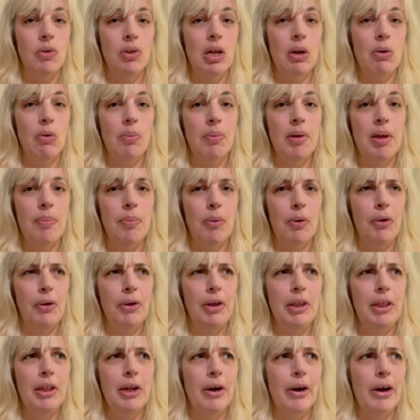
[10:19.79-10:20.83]
There were people
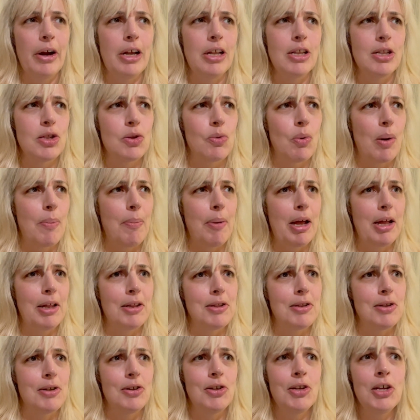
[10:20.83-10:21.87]
in there in
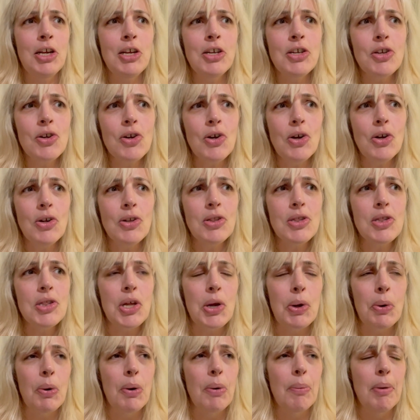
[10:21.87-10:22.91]
sweatpants and t-shirts.
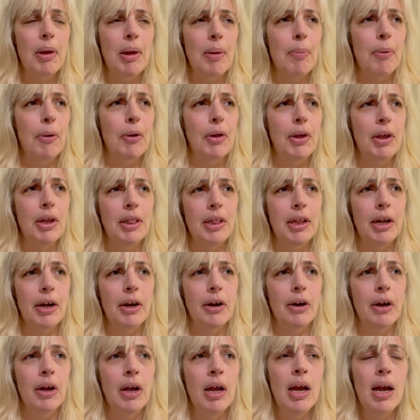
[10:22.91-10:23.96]
There were people in
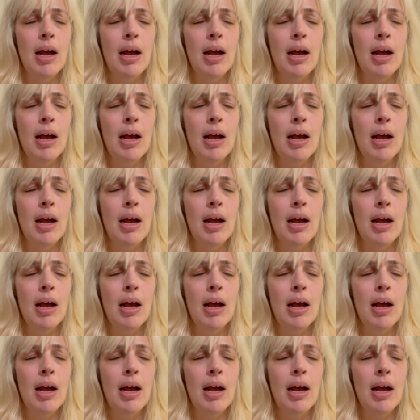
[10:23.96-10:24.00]
there.